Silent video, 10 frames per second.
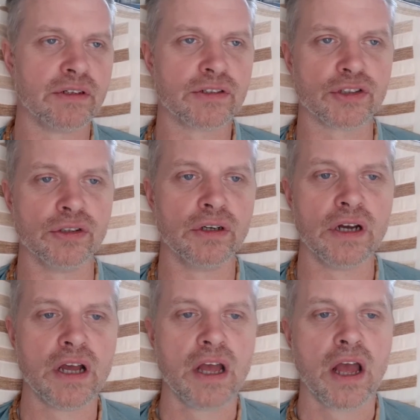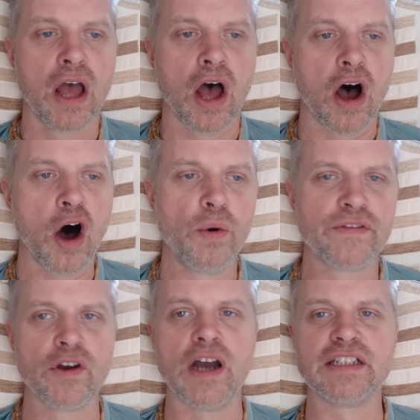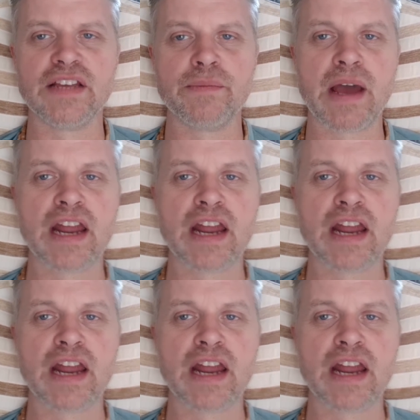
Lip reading: So all we've got is living men.